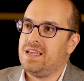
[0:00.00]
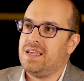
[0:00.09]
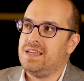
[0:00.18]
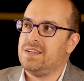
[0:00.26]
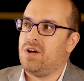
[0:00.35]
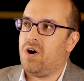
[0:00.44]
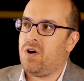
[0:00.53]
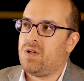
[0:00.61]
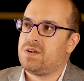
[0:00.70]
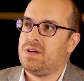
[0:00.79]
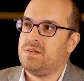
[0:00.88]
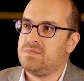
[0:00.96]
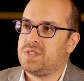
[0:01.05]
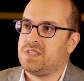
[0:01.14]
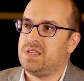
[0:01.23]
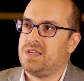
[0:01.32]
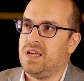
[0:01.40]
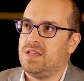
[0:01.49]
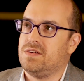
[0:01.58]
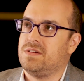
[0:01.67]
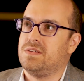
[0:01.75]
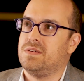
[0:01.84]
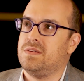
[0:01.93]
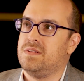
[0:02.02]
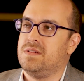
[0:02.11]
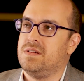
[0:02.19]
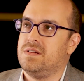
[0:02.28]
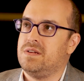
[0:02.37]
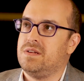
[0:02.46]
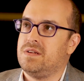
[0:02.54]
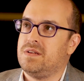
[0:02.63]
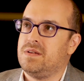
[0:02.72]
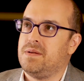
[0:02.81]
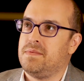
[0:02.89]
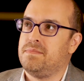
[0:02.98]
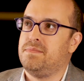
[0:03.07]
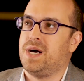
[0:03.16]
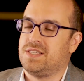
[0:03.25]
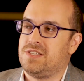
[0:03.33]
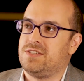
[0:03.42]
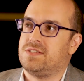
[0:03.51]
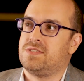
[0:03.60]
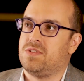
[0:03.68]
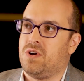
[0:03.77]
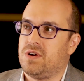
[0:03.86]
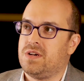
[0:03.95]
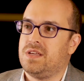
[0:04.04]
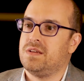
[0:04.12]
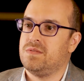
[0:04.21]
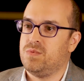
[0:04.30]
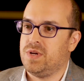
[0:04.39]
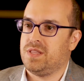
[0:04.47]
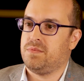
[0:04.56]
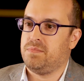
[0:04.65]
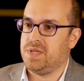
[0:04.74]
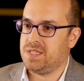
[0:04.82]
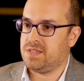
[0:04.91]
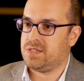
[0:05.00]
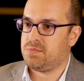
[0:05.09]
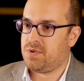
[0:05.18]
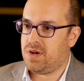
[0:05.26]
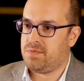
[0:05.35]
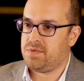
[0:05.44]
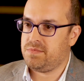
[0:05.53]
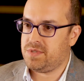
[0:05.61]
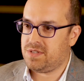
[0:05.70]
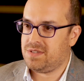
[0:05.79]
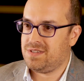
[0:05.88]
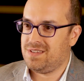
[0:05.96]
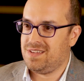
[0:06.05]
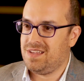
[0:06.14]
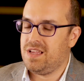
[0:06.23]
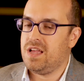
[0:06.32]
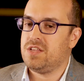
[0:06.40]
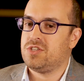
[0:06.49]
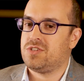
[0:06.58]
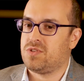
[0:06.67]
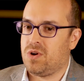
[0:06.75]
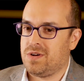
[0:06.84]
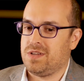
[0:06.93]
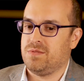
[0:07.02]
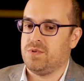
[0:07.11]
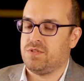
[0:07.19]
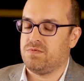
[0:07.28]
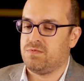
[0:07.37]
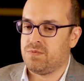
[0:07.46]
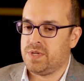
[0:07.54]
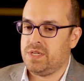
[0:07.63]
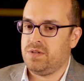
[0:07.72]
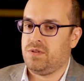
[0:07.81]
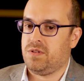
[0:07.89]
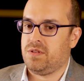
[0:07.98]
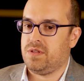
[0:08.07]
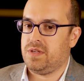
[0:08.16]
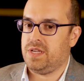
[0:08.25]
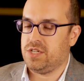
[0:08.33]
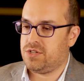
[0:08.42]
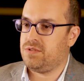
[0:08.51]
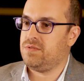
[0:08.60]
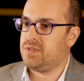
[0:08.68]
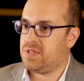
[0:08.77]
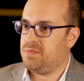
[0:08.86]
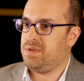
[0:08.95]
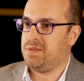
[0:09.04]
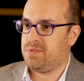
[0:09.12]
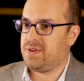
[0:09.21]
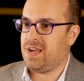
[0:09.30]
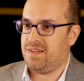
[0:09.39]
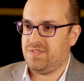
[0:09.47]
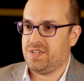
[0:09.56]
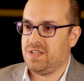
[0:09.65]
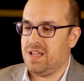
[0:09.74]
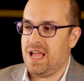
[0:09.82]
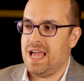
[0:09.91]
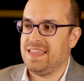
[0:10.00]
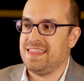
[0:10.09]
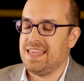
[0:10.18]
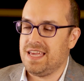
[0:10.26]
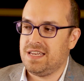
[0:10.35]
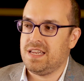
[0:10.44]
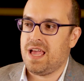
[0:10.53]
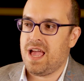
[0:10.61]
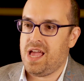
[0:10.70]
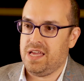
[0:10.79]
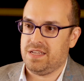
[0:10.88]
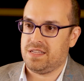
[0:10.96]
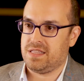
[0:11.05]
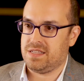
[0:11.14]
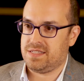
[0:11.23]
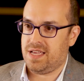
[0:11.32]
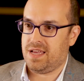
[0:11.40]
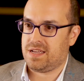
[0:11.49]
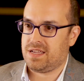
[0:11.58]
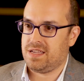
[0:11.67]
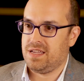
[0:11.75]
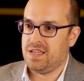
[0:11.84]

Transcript: It all comes together by starting with business problems, starting with real issues that people are having, and then adding the tech.